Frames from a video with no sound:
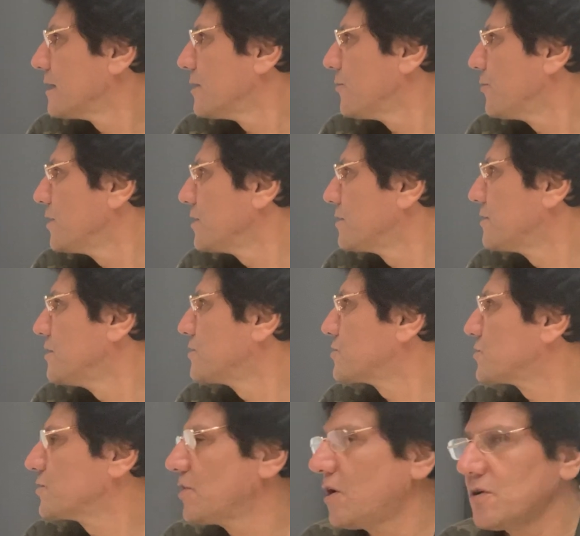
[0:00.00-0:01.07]
We
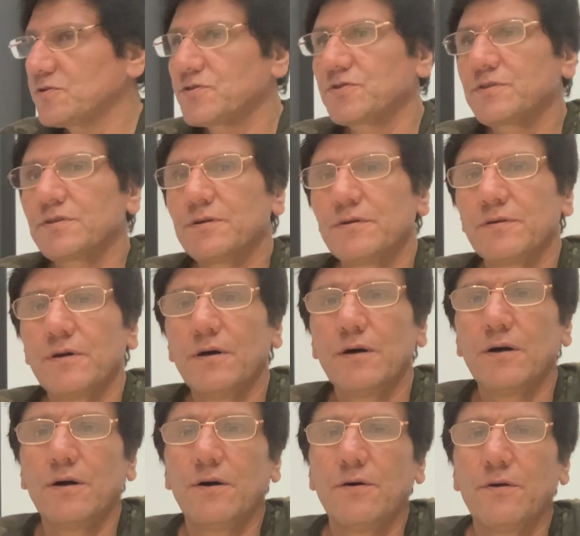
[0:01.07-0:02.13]
discussed
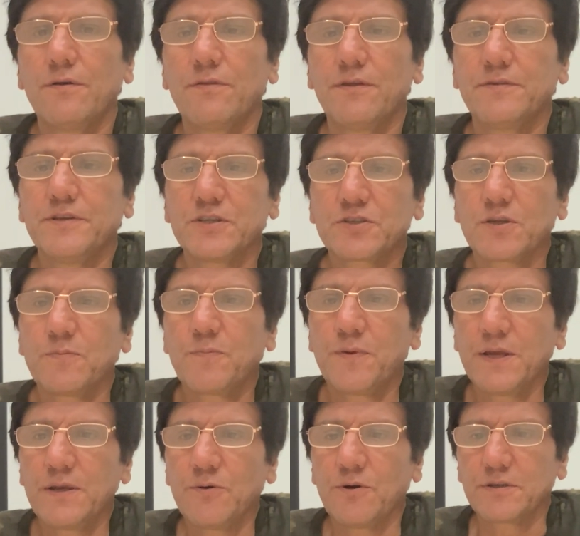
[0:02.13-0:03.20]
the
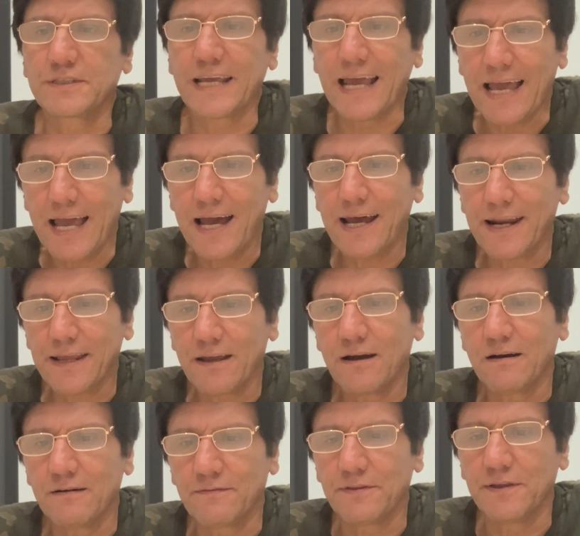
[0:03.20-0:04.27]
discipline or the area
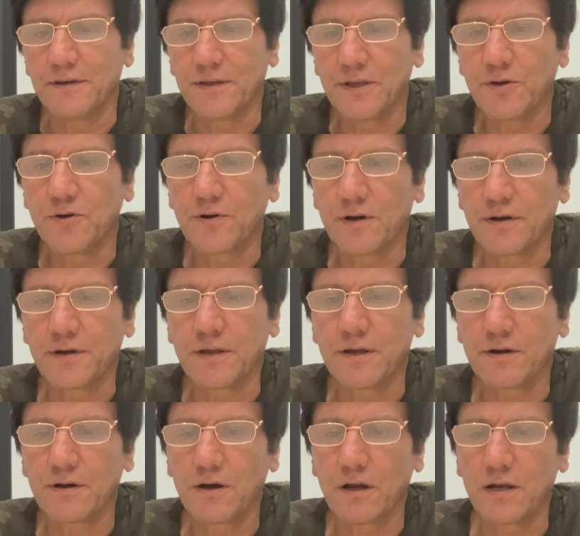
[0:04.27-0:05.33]
of the
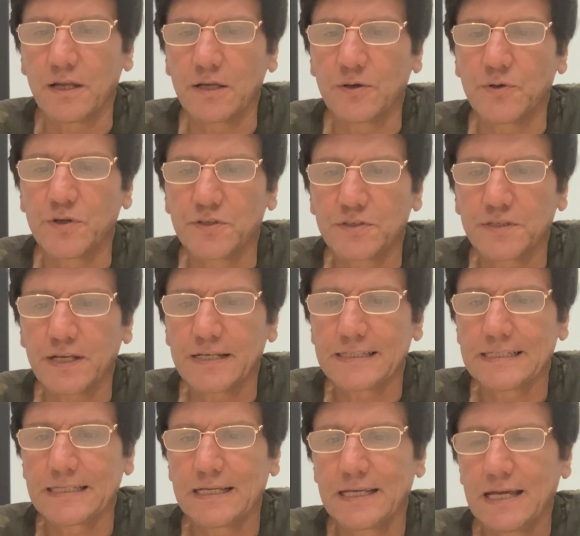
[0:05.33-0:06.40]

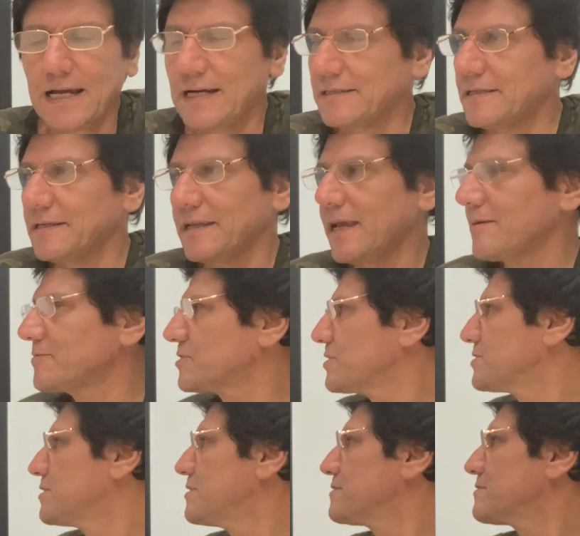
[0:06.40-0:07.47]
neurolinguistics. As the name
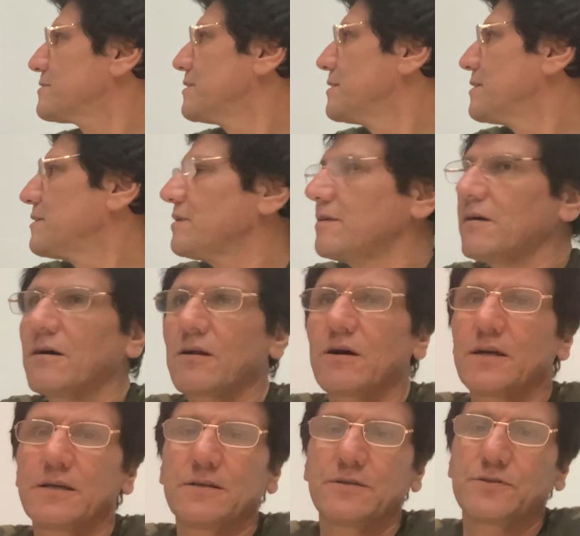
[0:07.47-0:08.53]
suggests, neuro
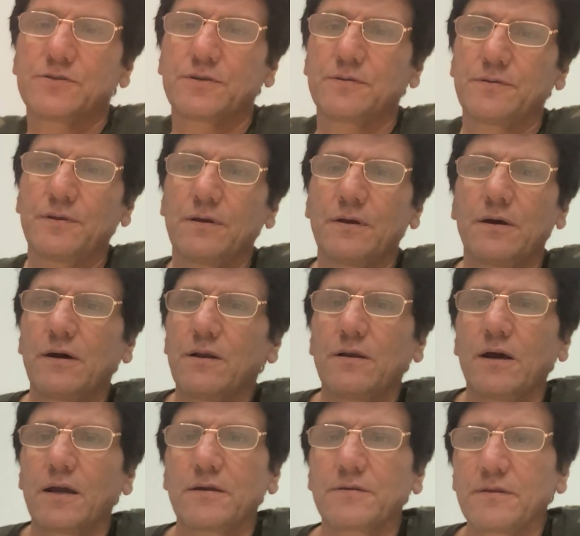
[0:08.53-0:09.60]
is
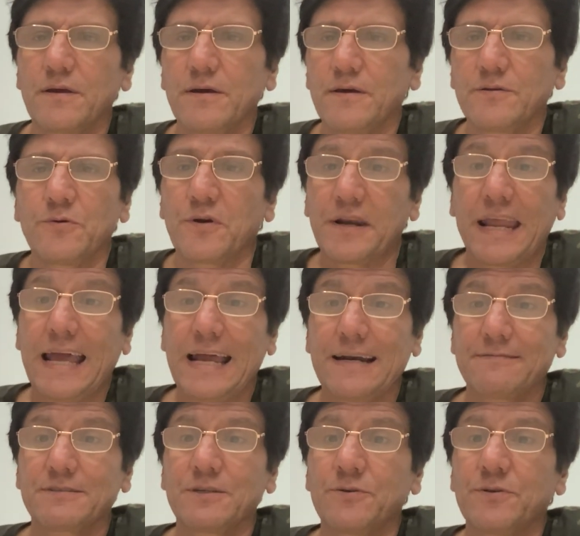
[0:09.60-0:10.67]
like your
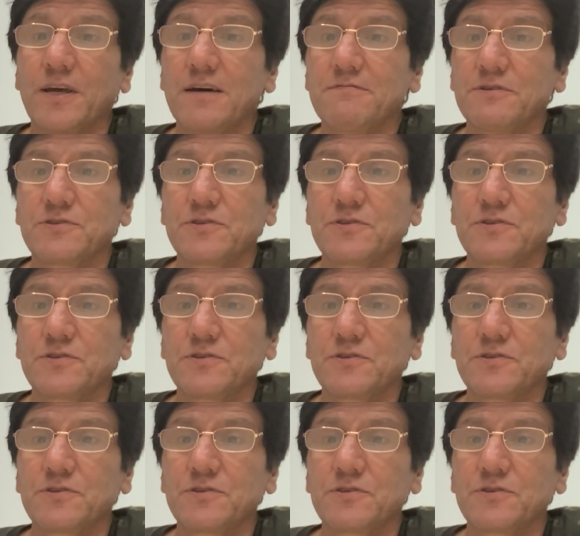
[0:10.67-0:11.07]
nerves, your nervous